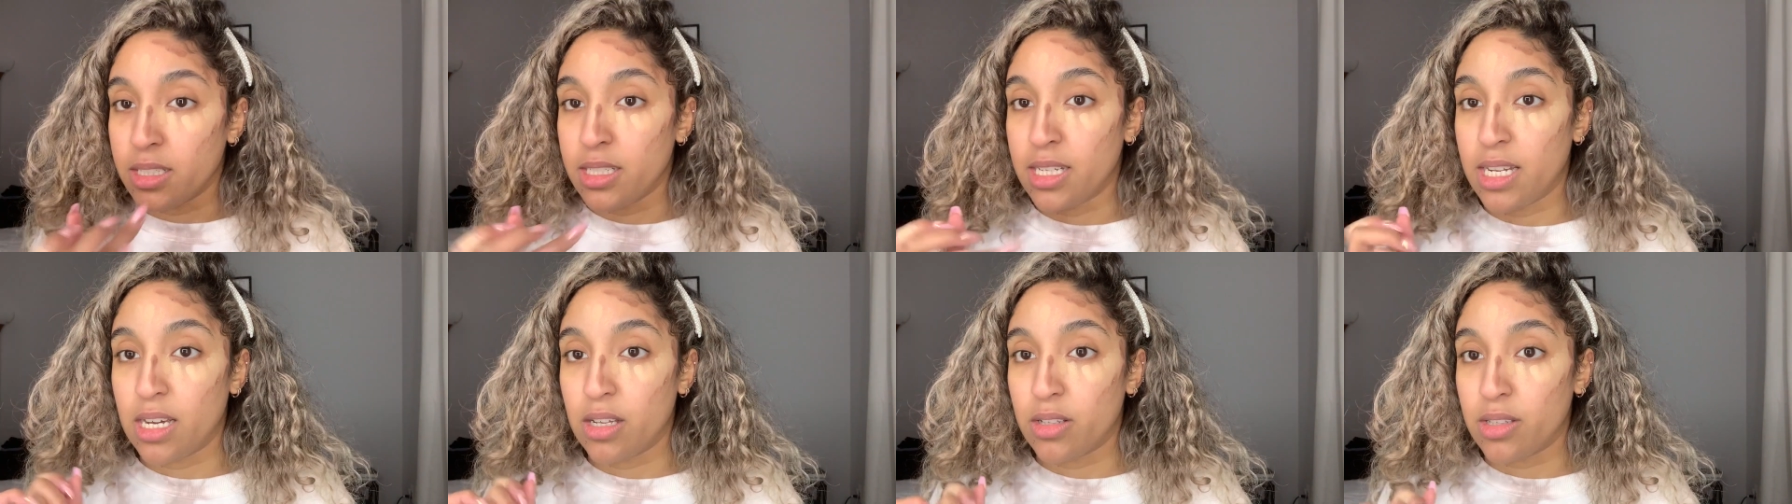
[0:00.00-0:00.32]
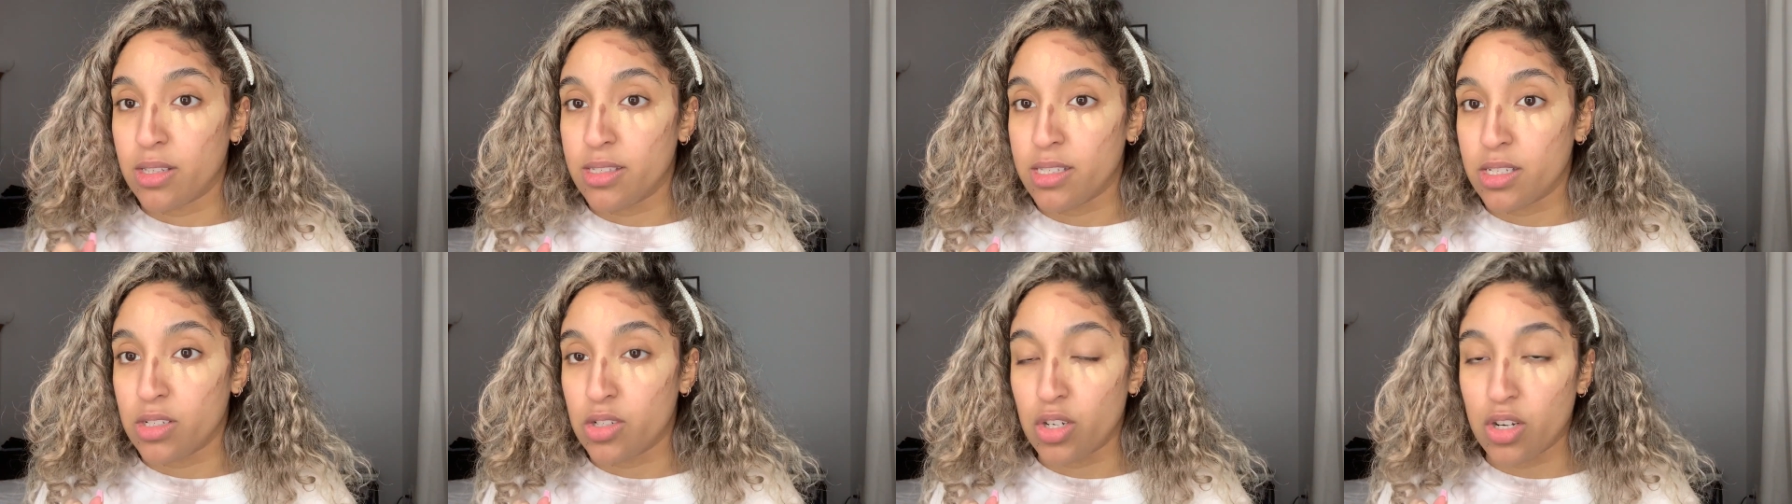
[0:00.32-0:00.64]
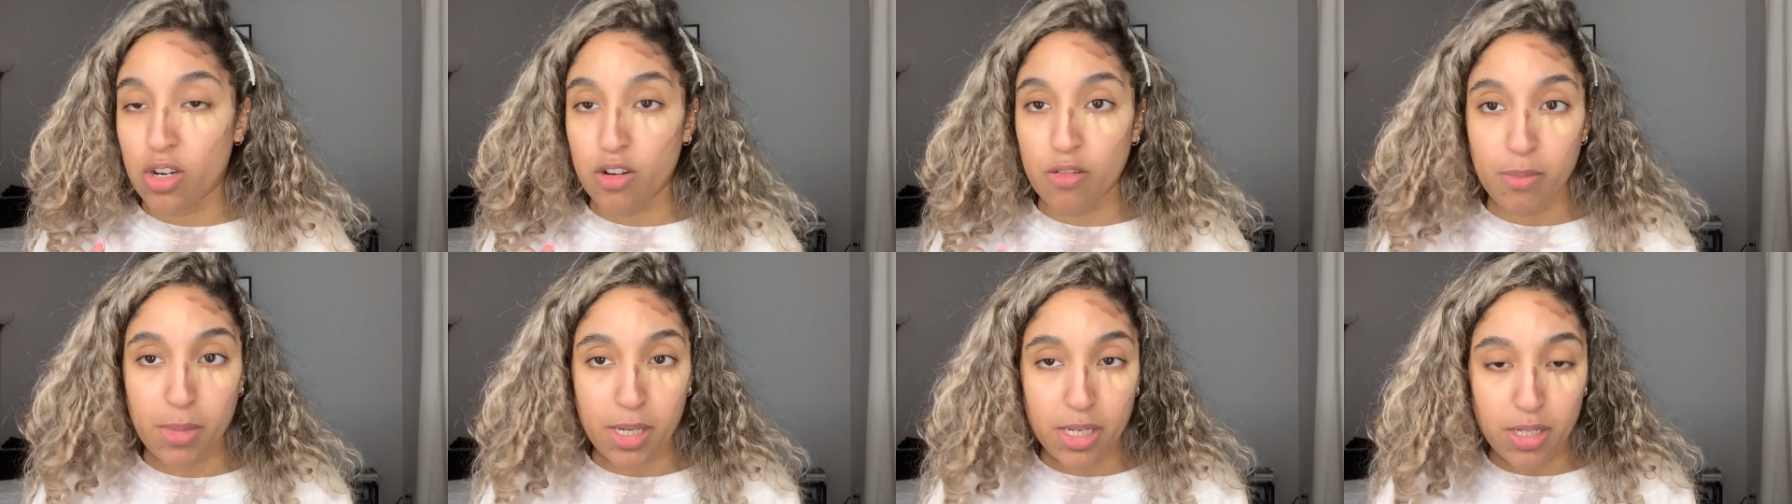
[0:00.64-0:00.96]
down the center
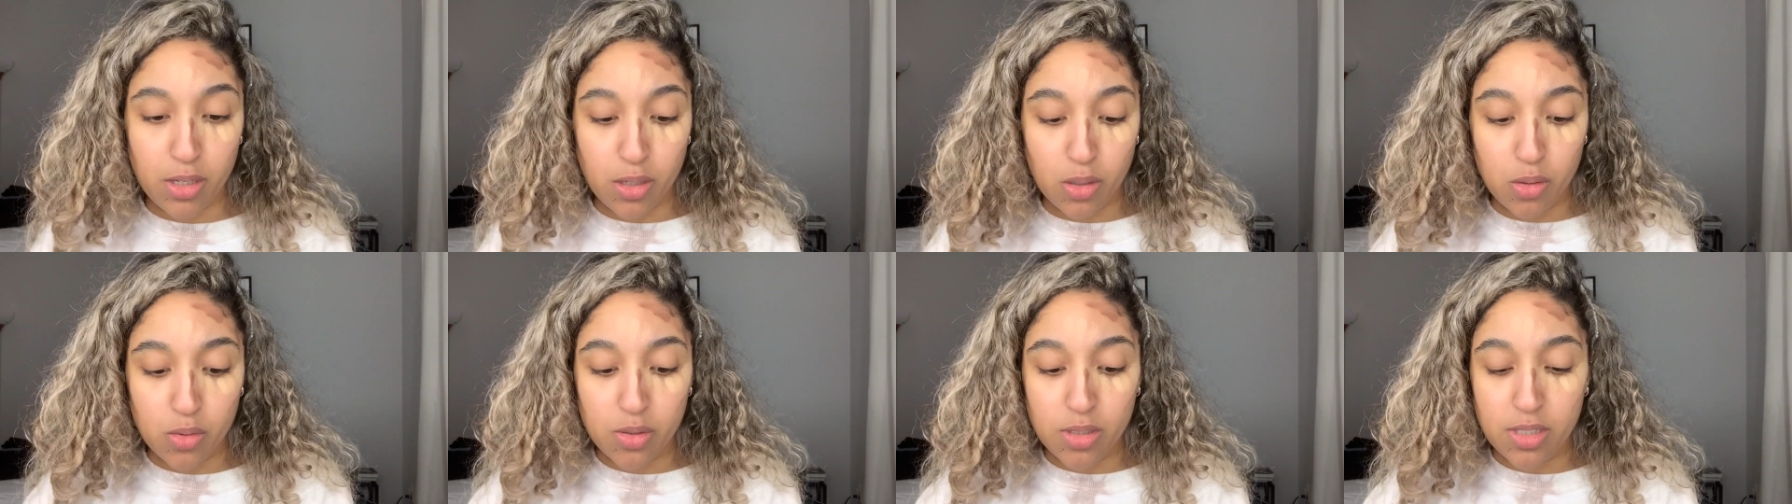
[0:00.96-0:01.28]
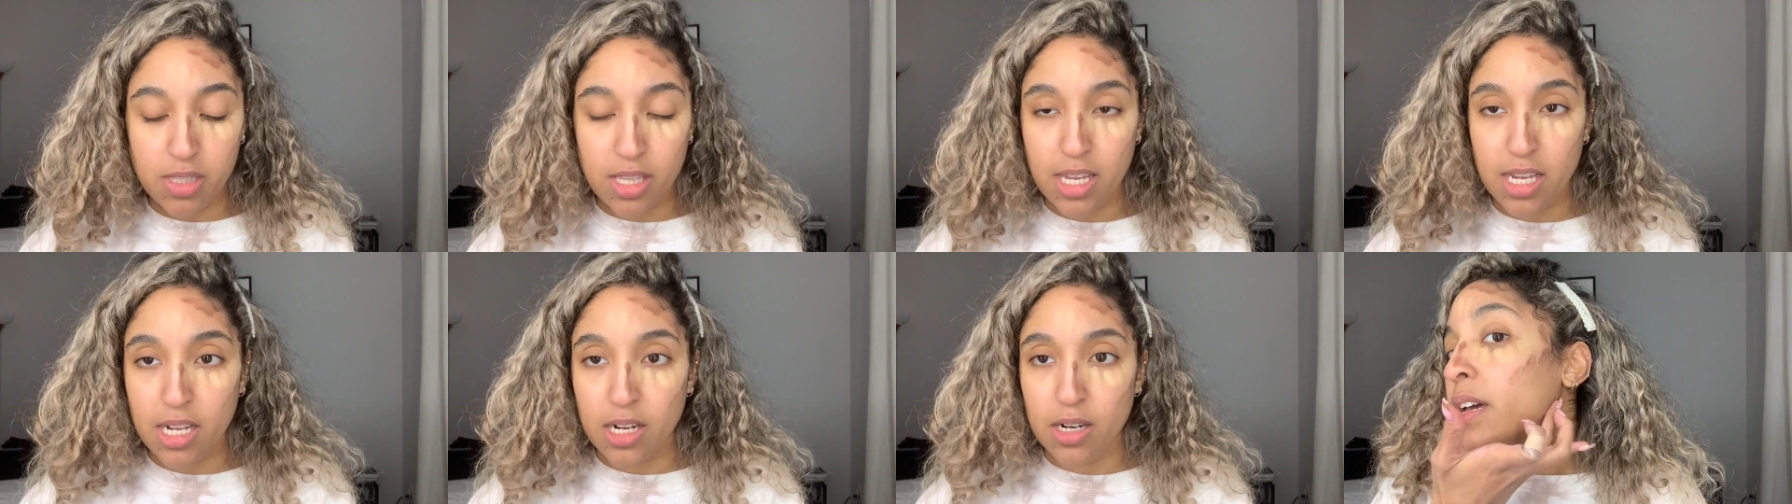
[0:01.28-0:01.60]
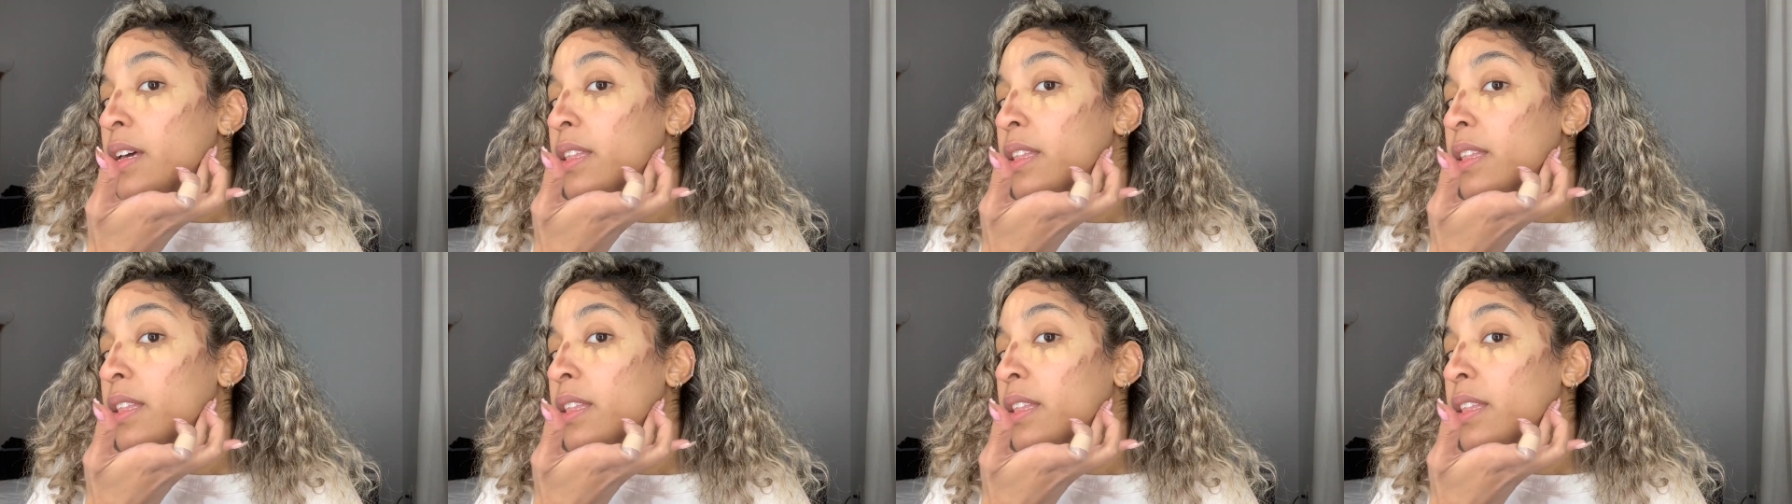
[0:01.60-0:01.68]
of my nose there.